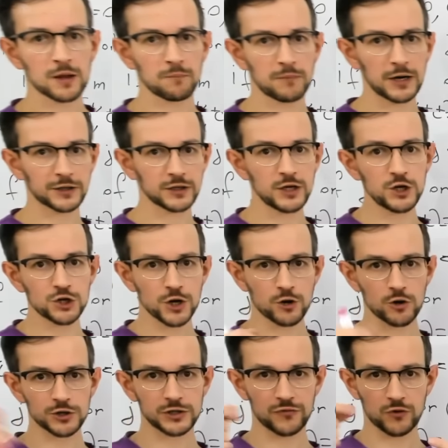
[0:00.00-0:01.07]
But each
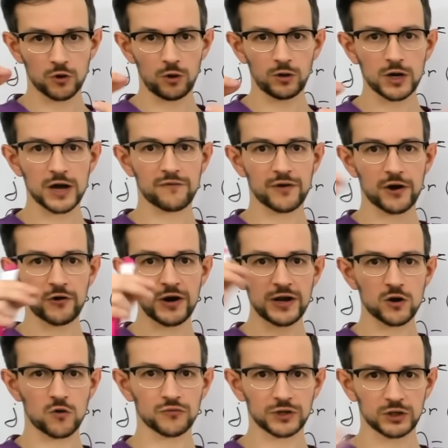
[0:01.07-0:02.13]
recursive call have
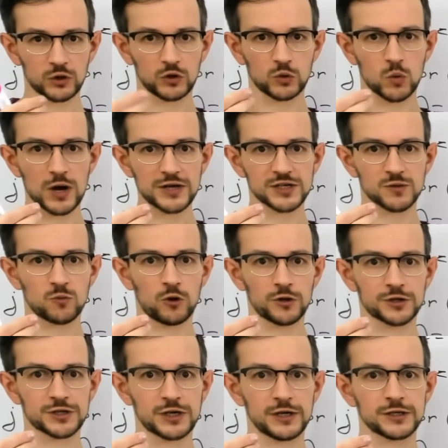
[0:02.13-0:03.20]
array of twice
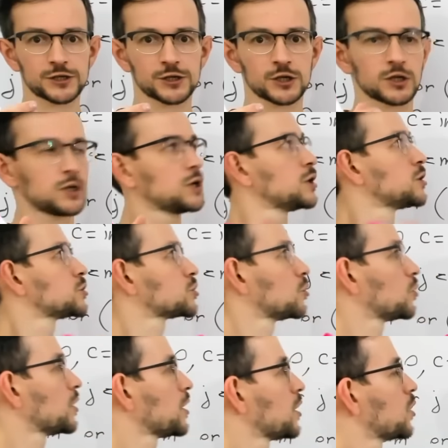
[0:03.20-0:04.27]
smaller size.
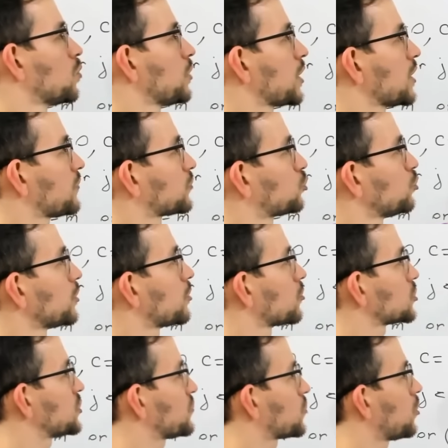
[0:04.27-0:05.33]
So we have two
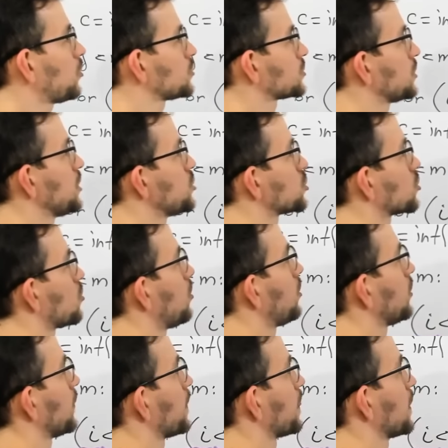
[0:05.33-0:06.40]
recursive calls, each
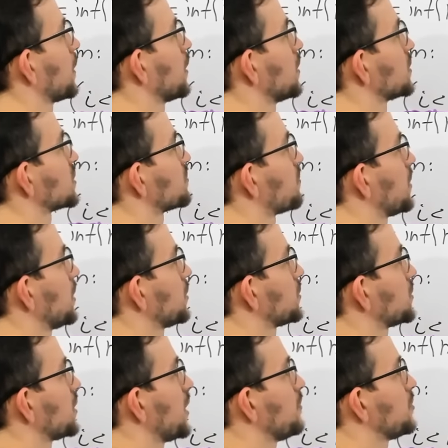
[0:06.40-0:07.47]
call
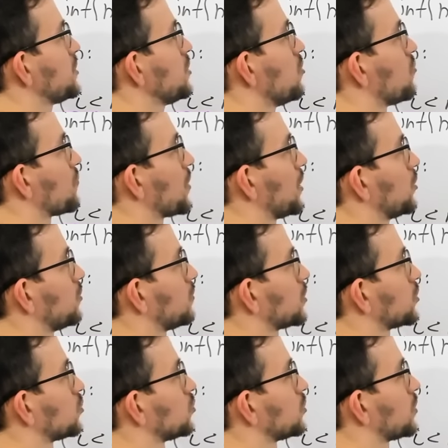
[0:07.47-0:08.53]
spend time t of n over
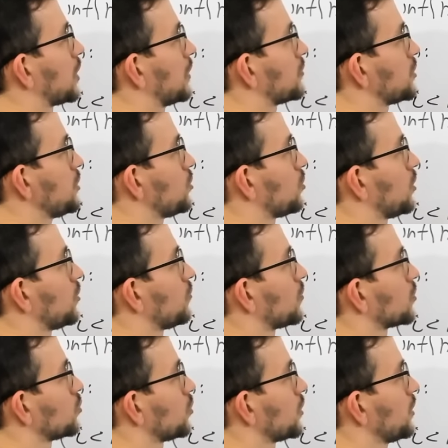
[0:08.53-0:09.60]
2. Have t of n
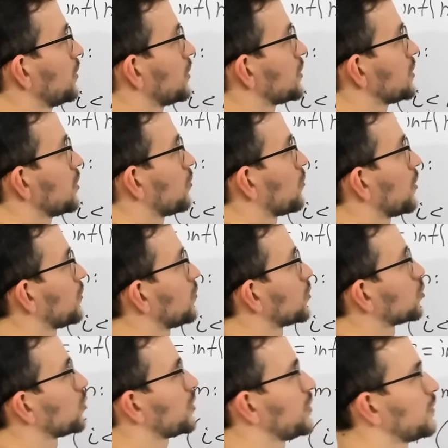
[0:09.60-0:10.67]
over 2 here, t of n over
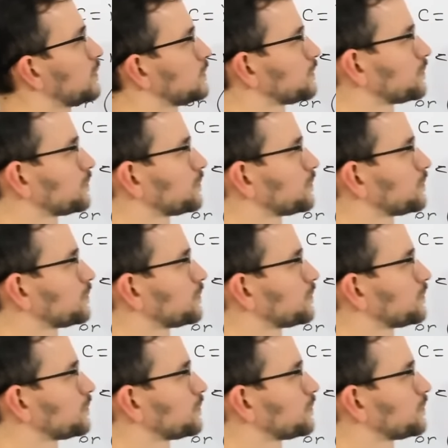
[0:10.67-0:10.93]
2 here.